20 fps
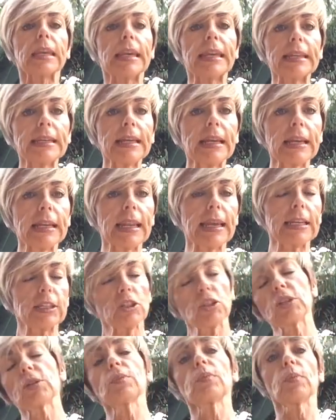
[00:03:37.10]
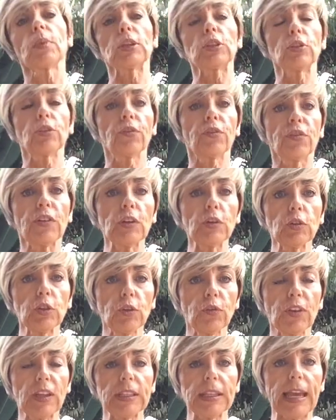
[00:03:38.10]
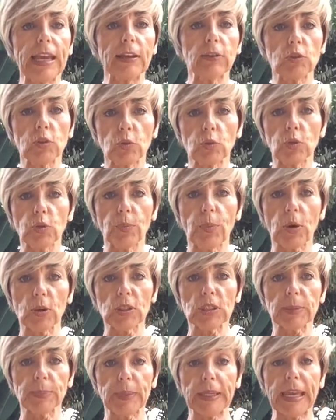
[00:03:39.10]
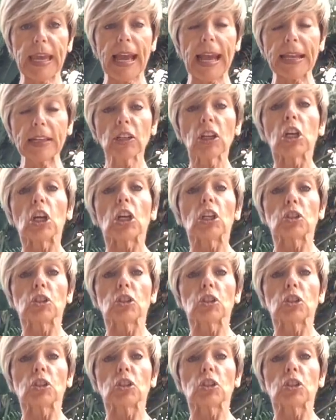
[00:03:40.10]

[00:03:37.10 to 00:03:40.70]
Inhalation, when you feel you've inhaled all you possibly can,